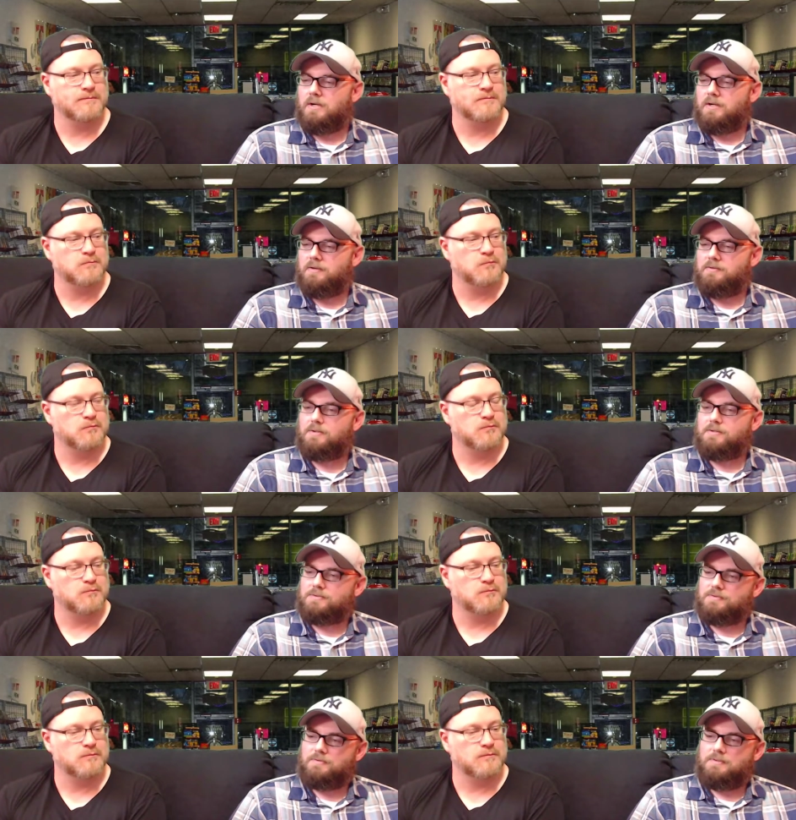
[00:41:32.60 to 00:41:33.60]
Speaker 1: uh,
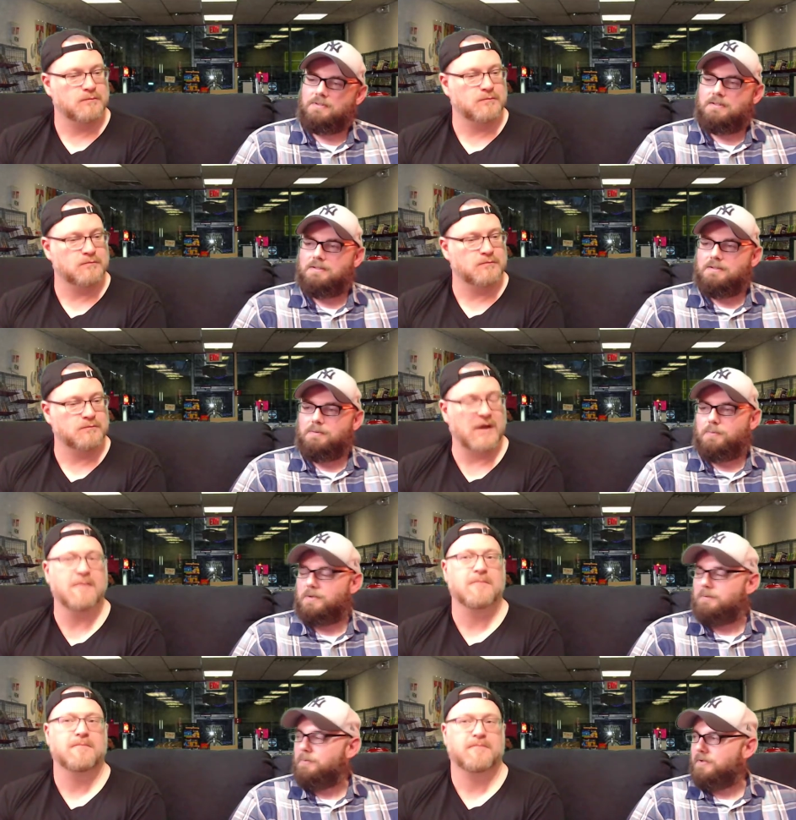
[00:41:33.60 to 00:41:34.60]
nuggets. Yeah,
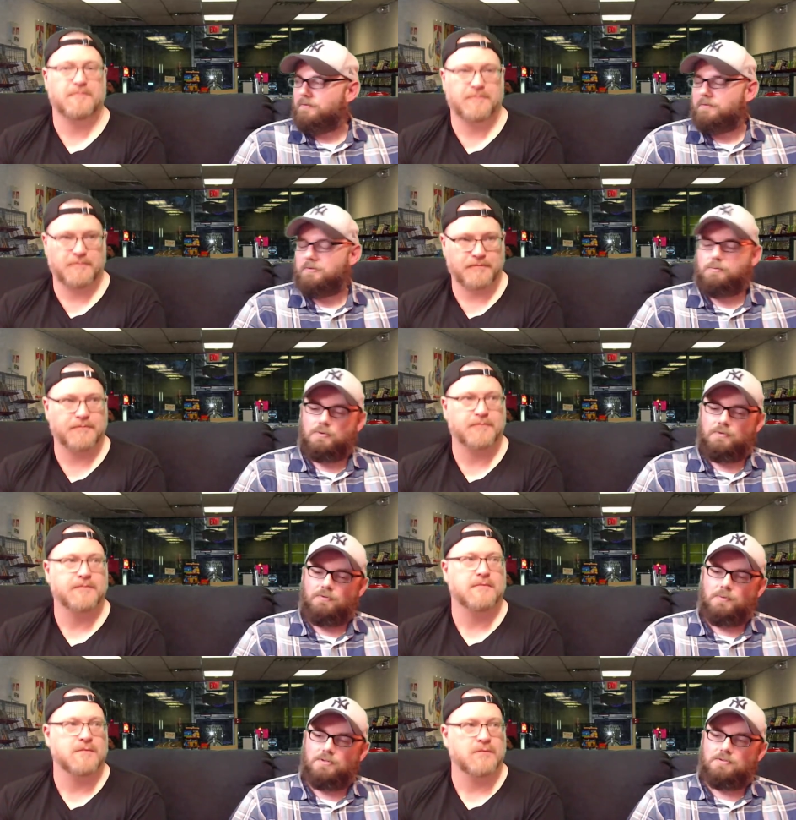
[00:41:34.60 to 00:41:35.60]
for some more
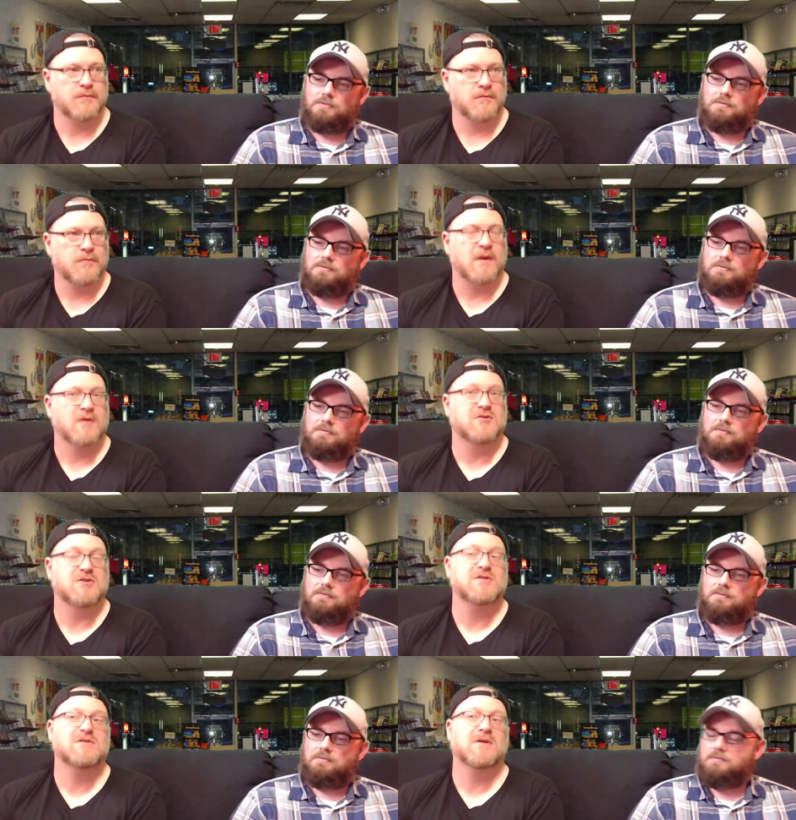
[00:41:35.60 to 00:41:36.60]
information.
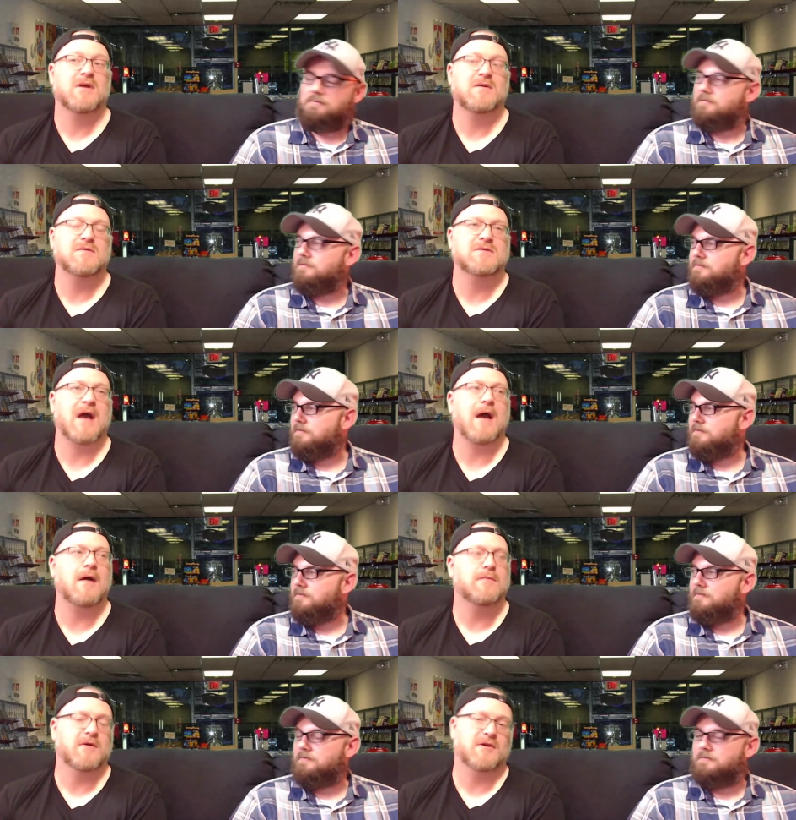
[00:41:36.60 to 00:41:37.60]
Speaker 2: She's in
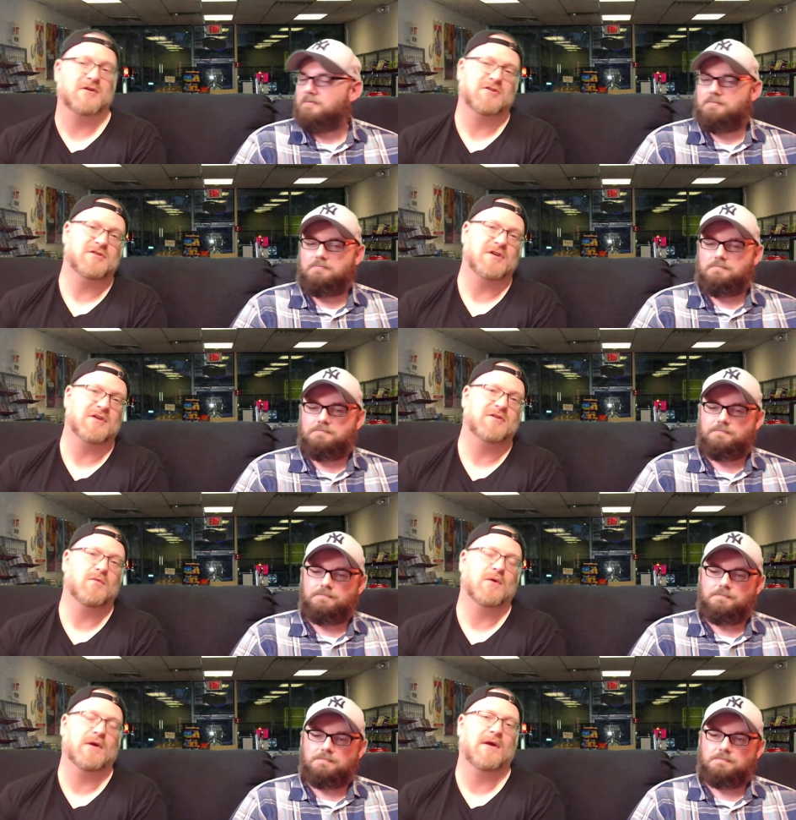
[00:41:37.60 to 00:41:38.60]
town because she's actually
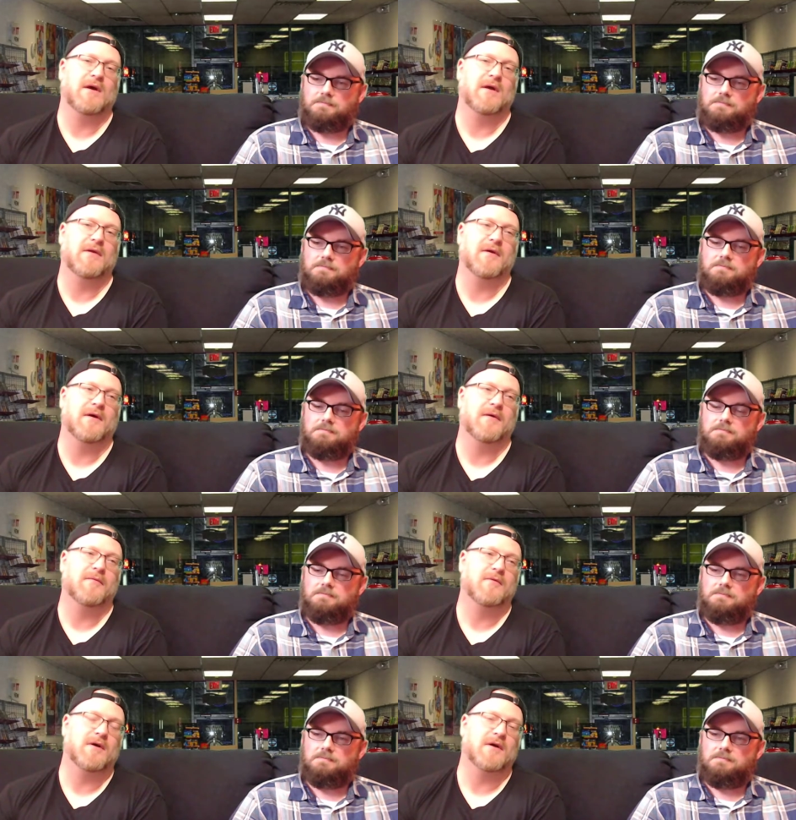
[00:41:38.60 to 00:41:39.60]
working on uh,
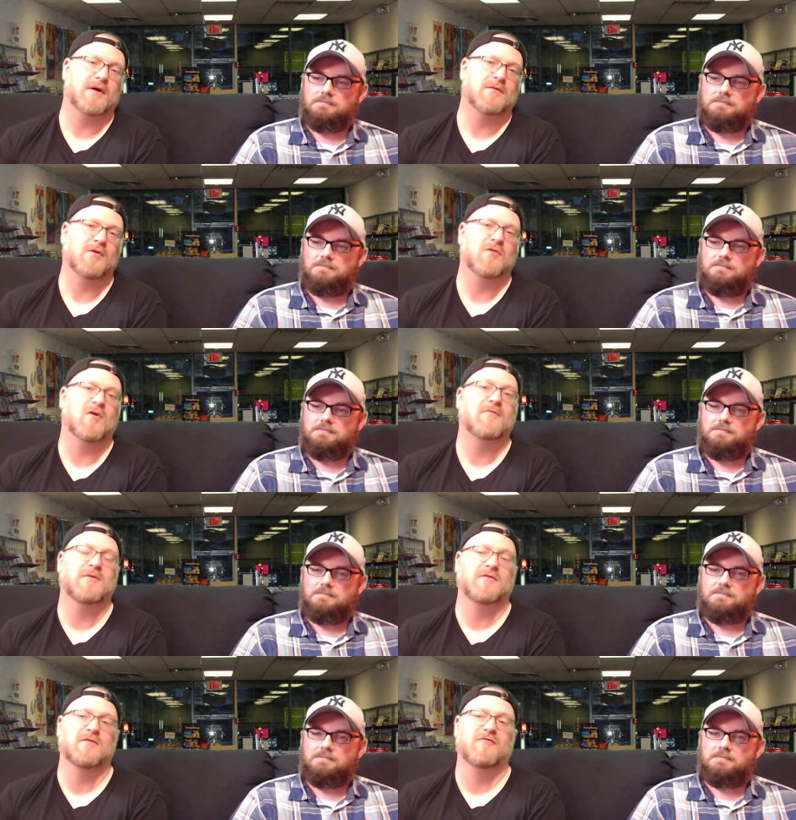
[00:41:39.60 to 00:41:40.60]
uh, Lloyd
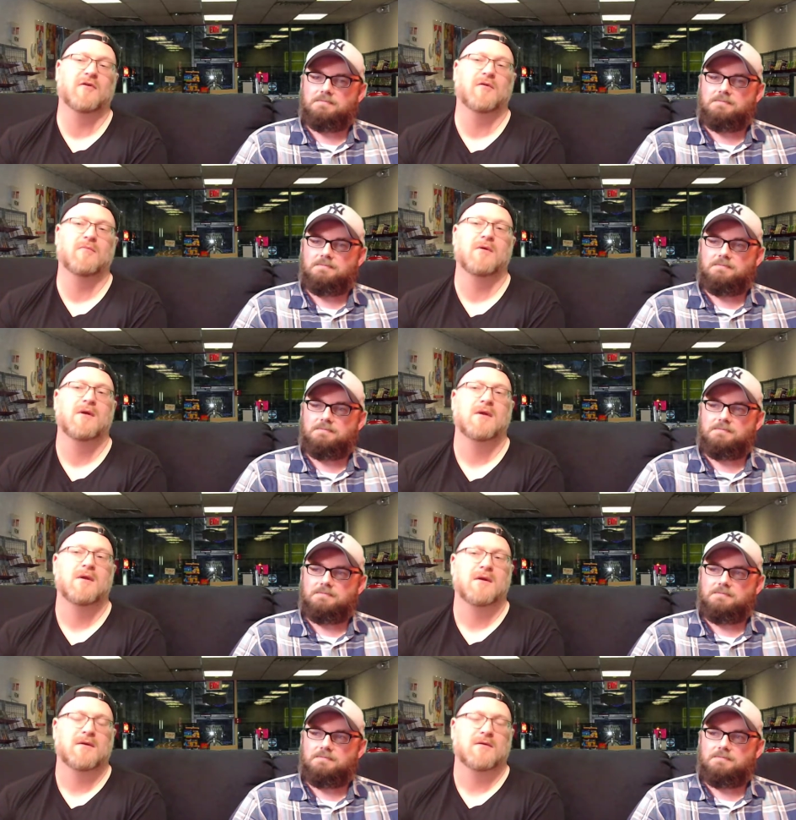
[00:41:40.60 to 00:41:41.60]
Kaufman's new film,
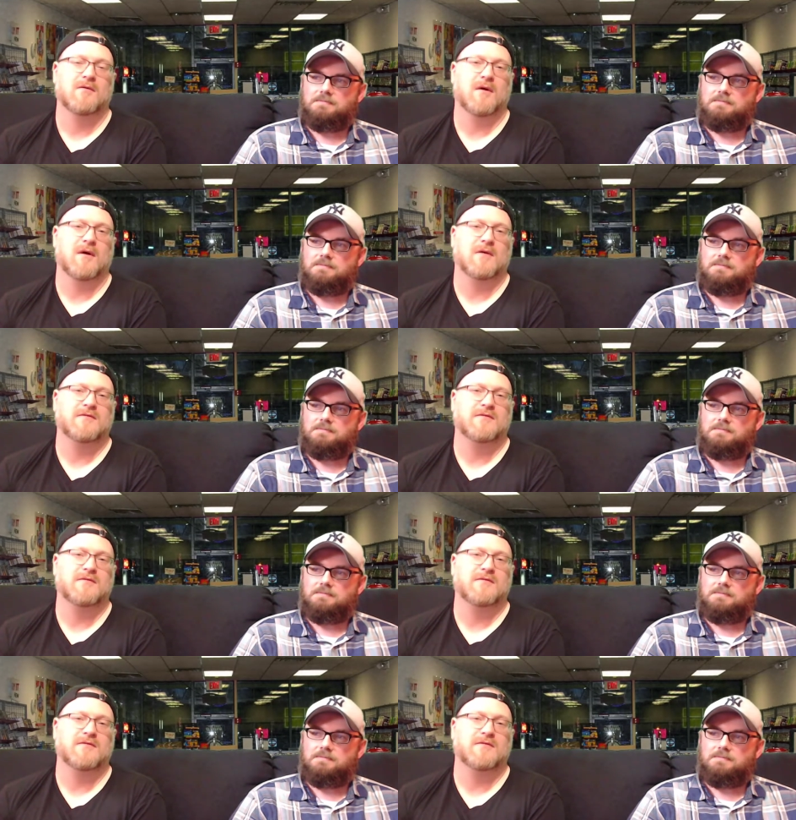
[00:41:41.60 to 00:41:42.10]
uh,